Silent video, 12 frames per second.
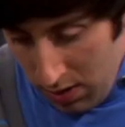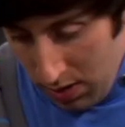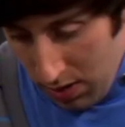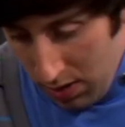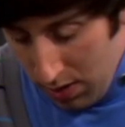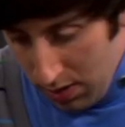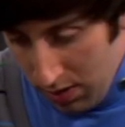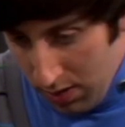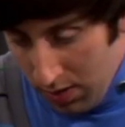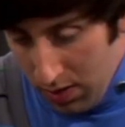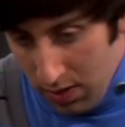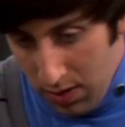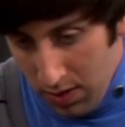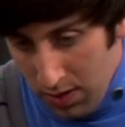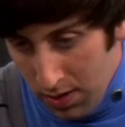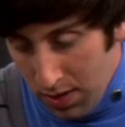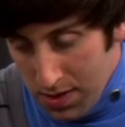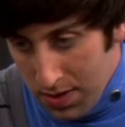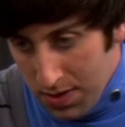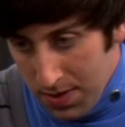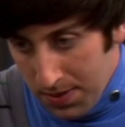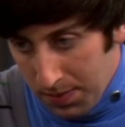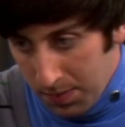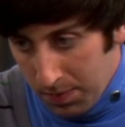
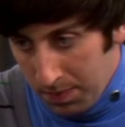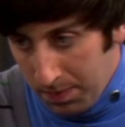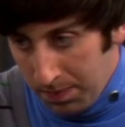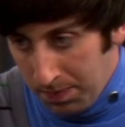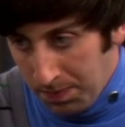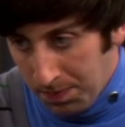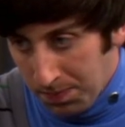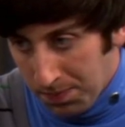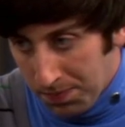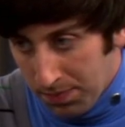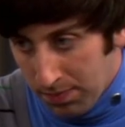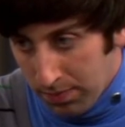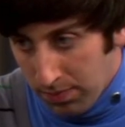[no speech]